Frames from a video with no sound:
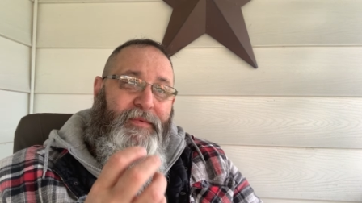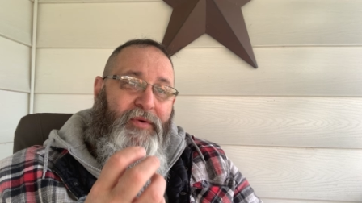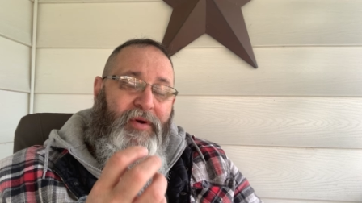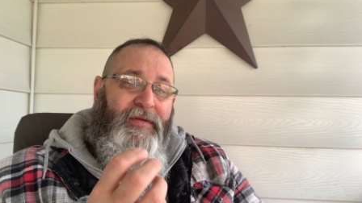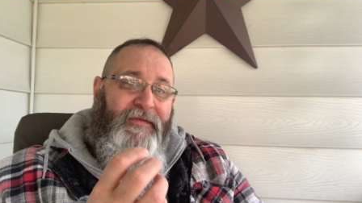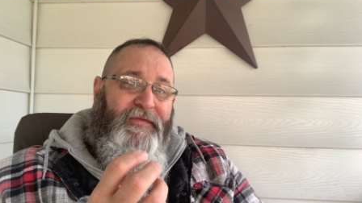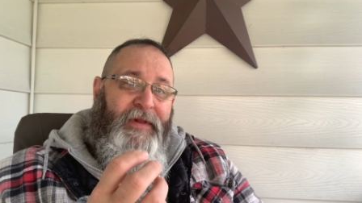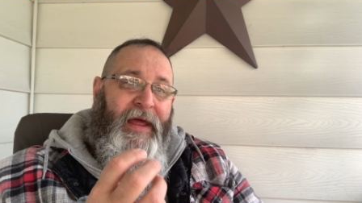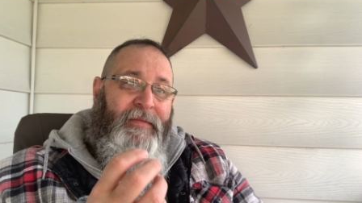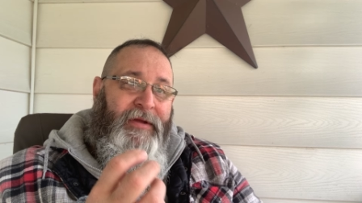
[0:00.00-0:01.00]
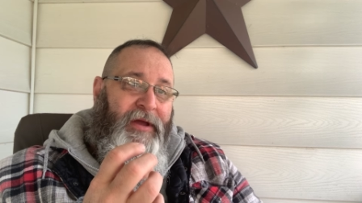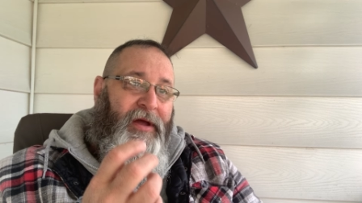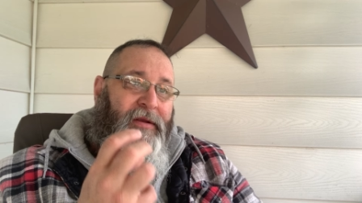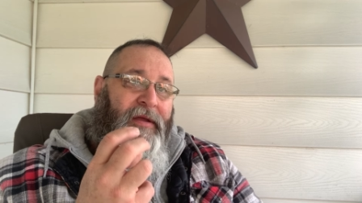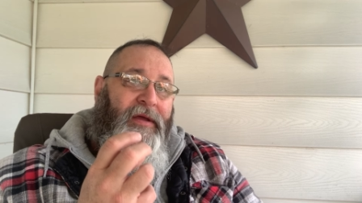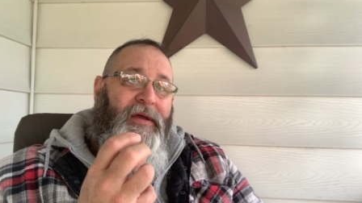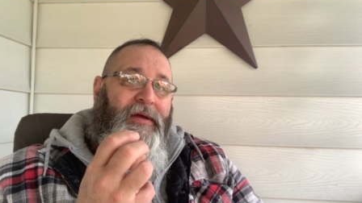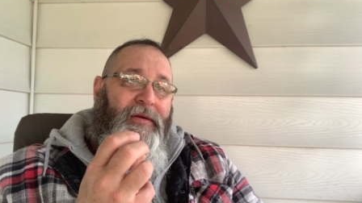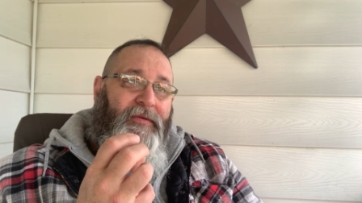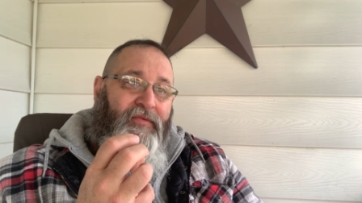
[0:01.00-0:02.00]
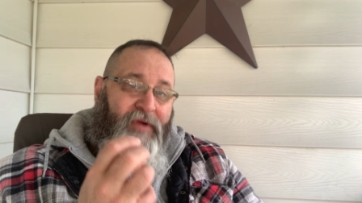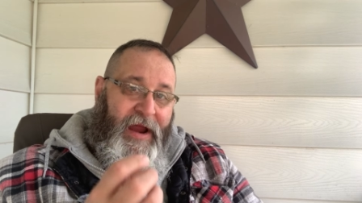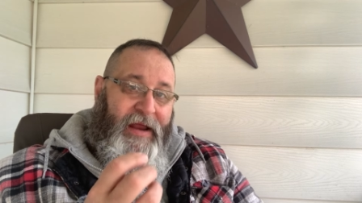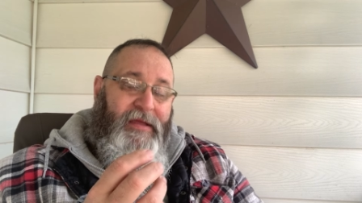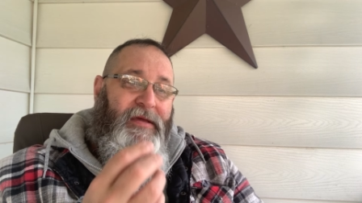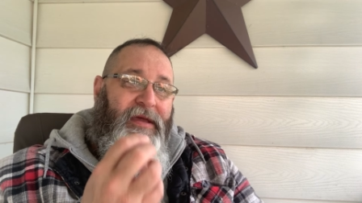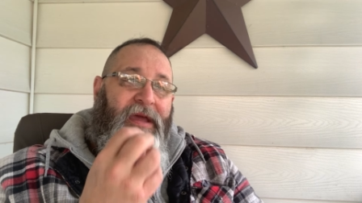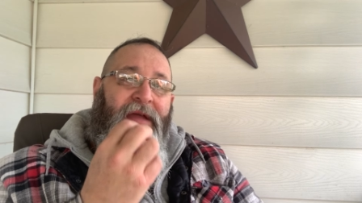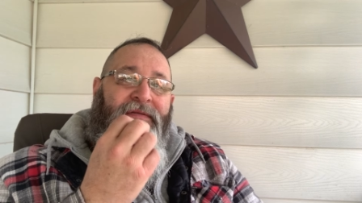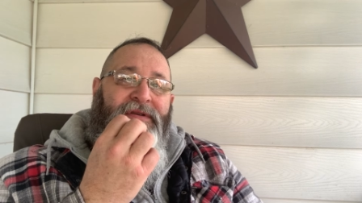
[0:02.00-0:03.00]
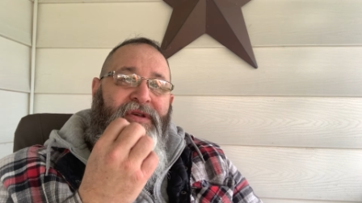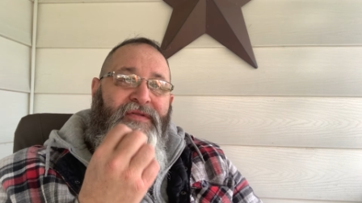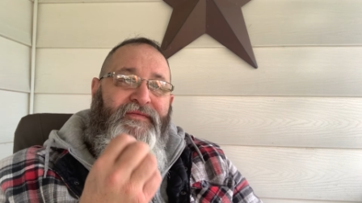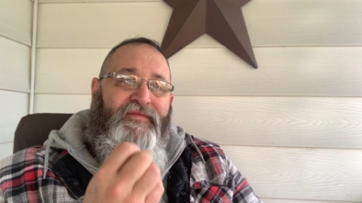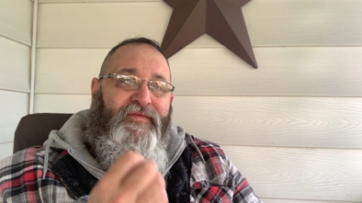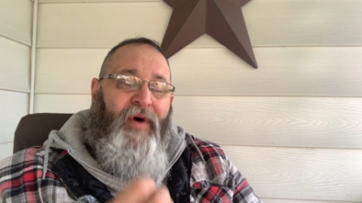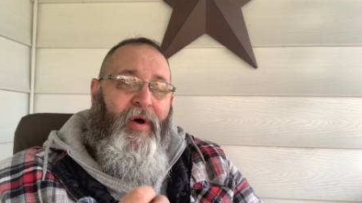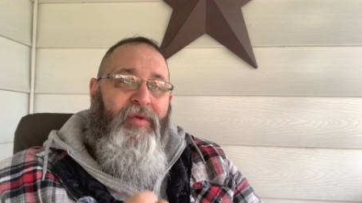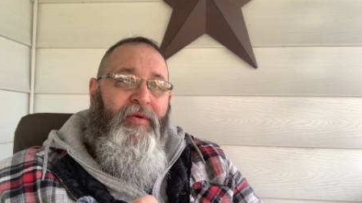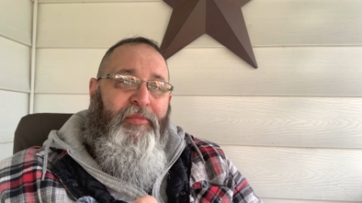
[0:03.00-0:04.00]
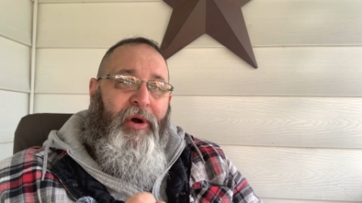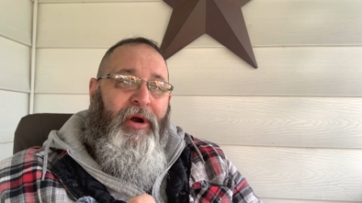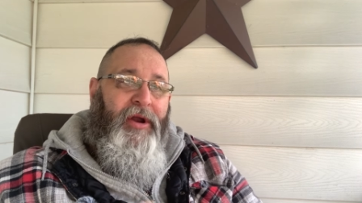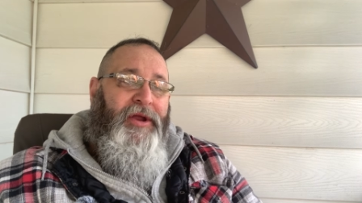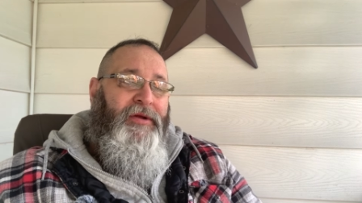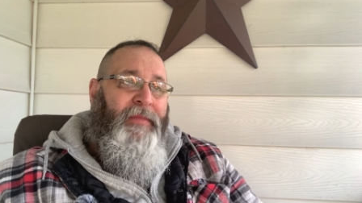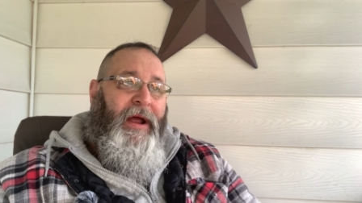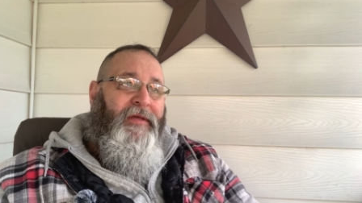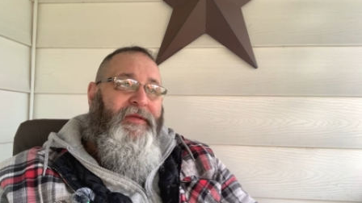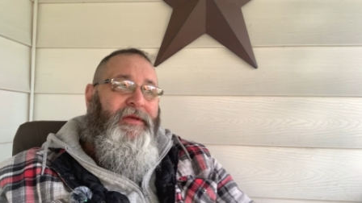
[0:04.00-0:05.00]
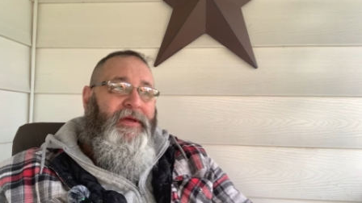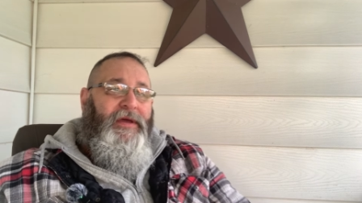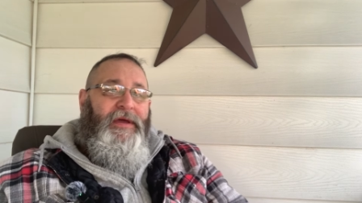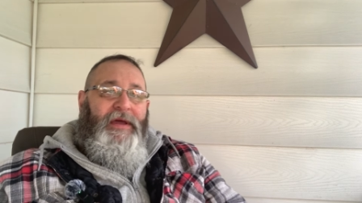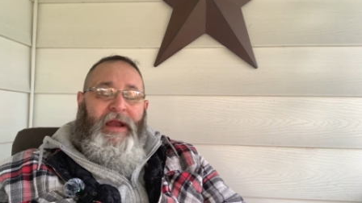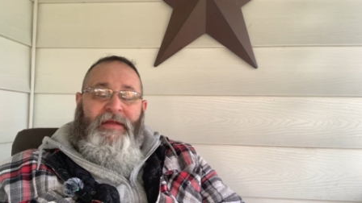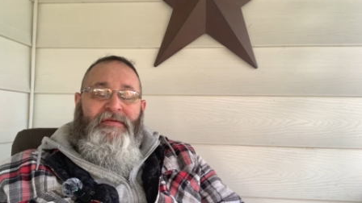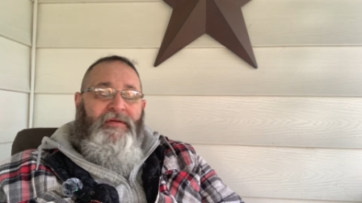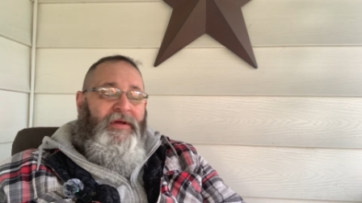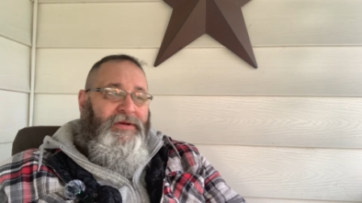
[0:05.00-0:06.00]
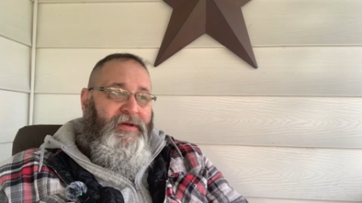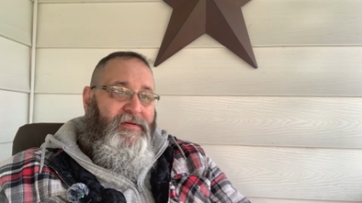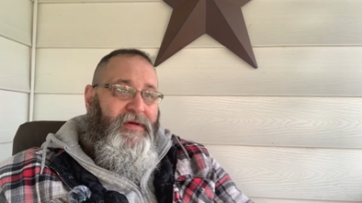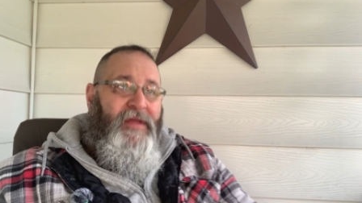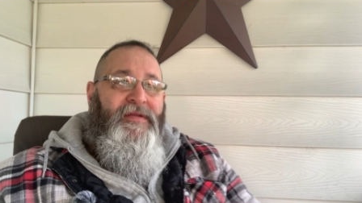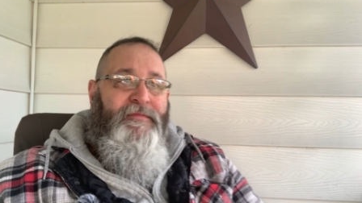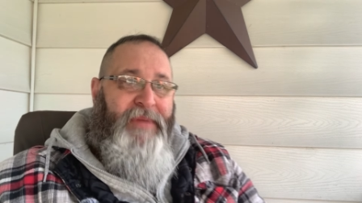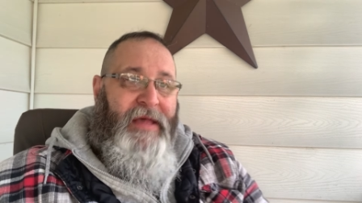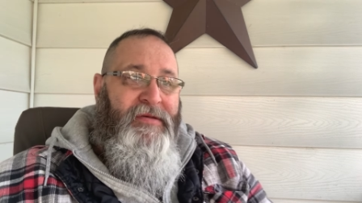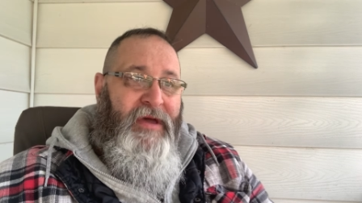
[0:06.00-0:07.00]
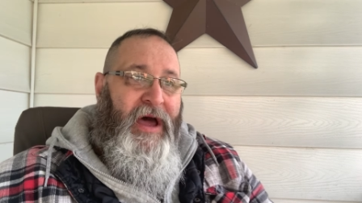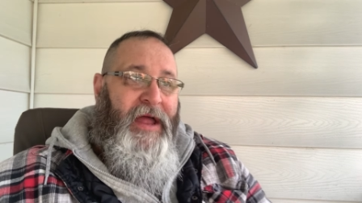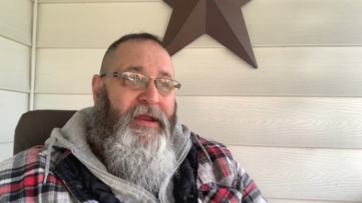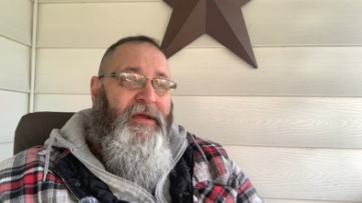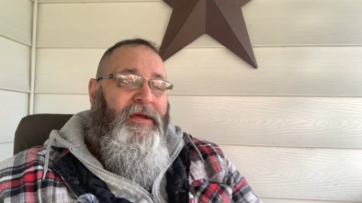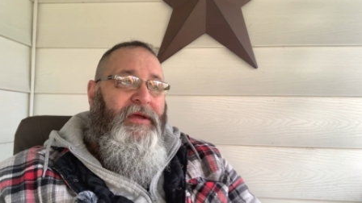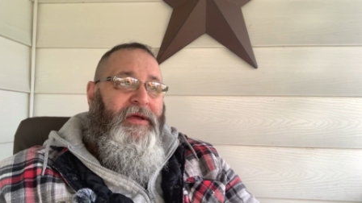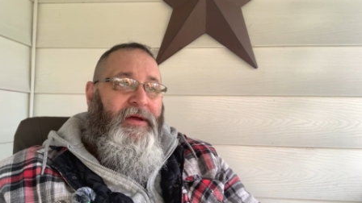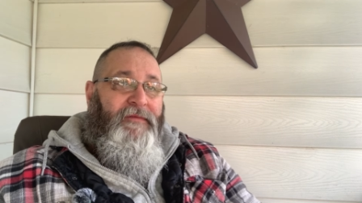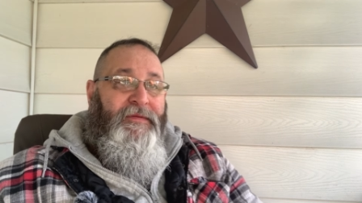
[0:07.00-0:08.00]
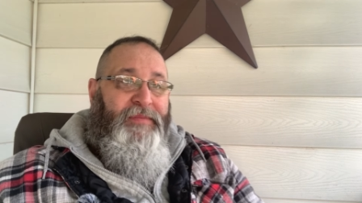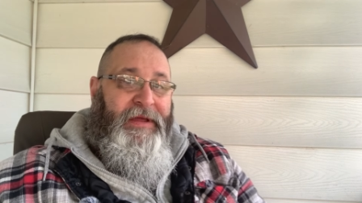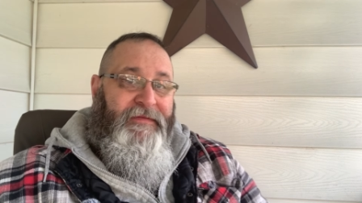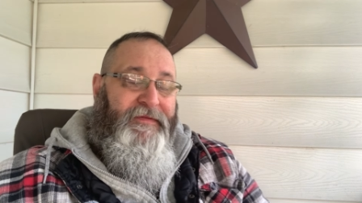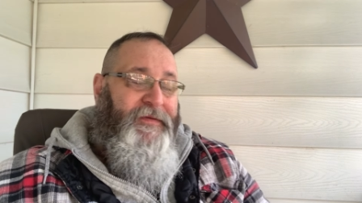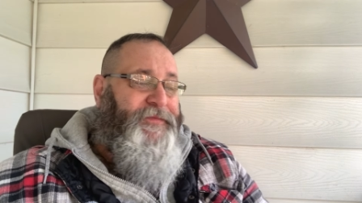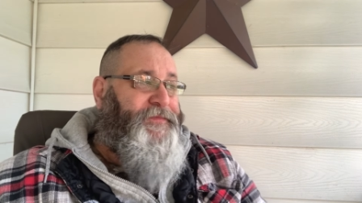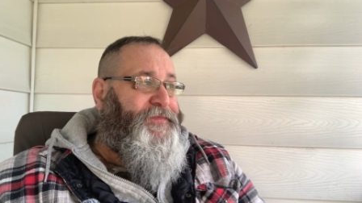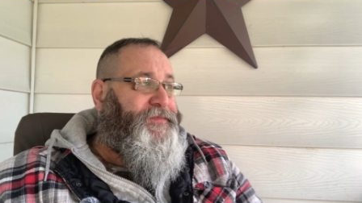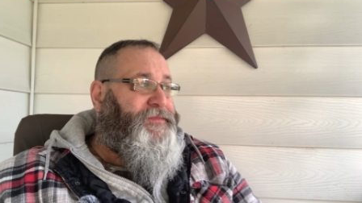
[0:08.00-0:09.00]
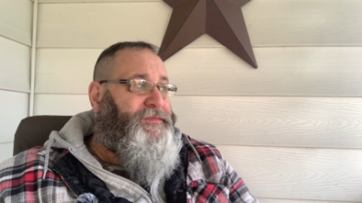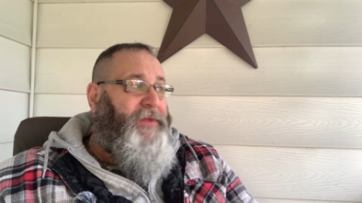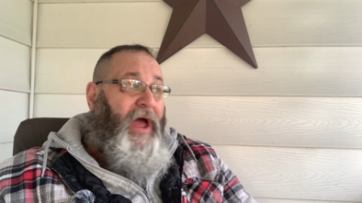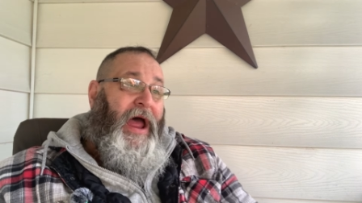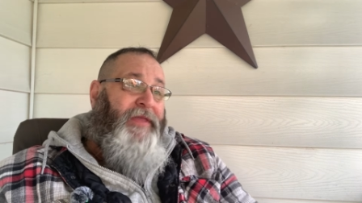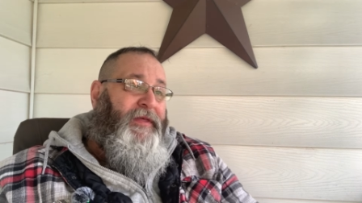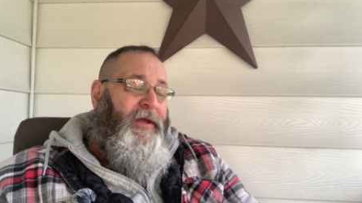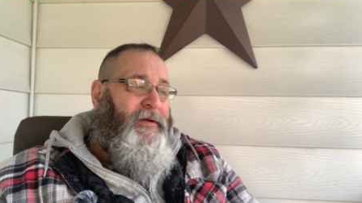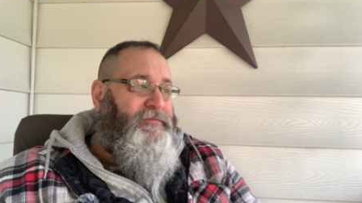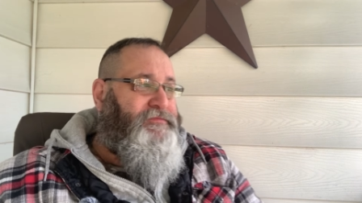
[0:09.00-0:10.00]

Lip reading: cook the filet mignon right, it just falls apart in your mouth, and it's delicious. It's the best cut of the beef, I think.